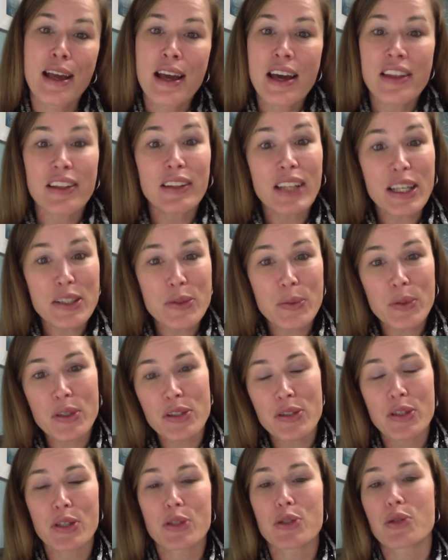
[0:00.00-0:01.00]
The last one is
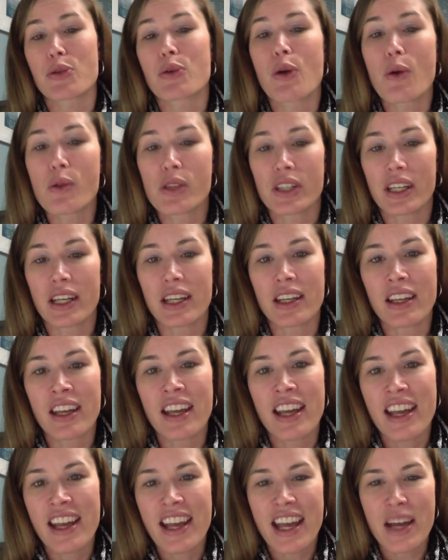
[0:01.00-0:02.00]
controlling.
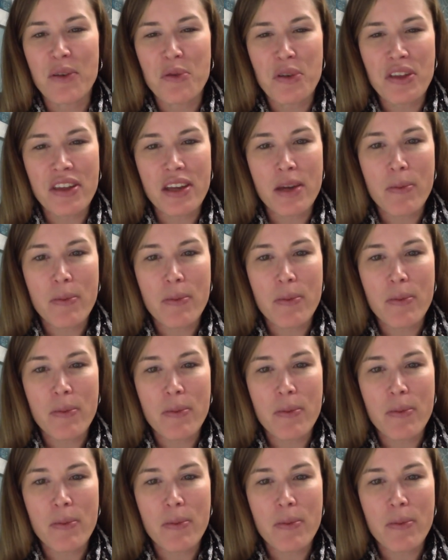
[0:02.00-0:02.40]
And when we think